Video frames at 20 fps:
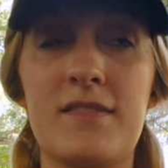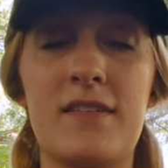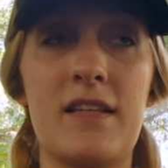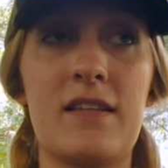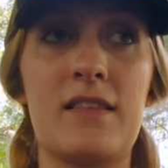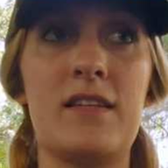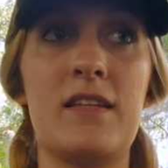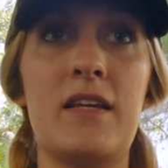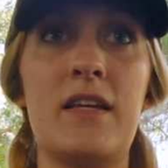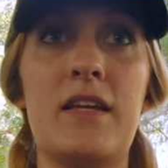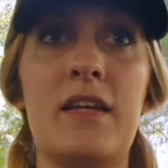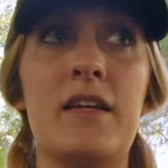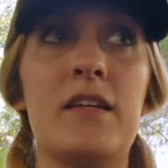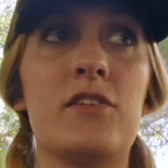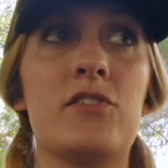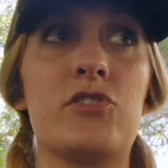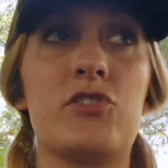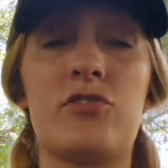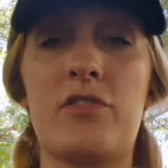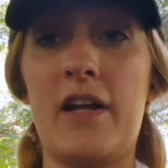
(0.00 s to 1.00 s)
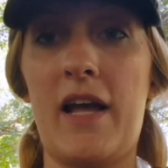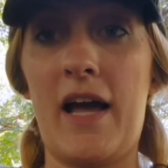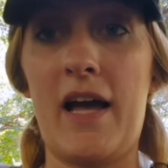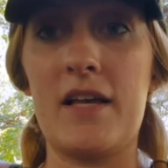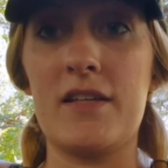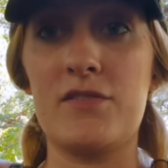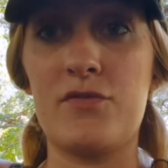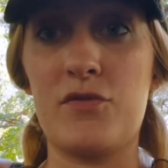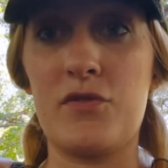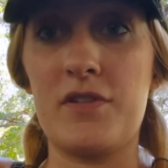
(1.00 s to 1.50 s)
that the industry
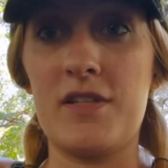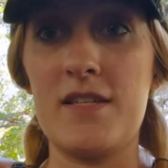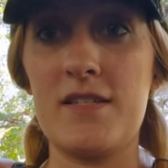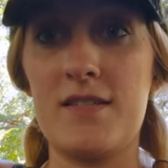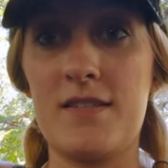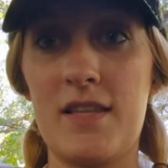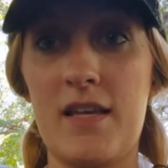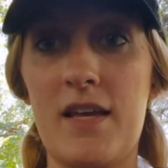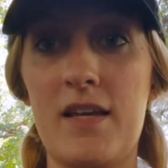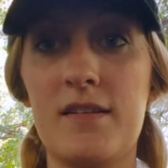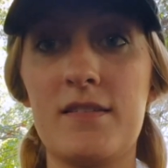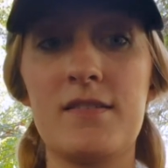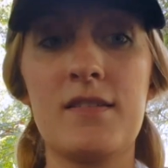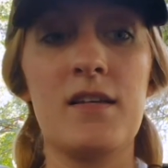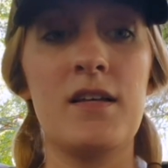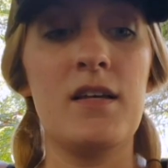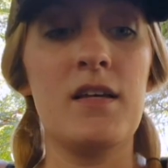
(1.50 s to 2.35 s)
has for these things.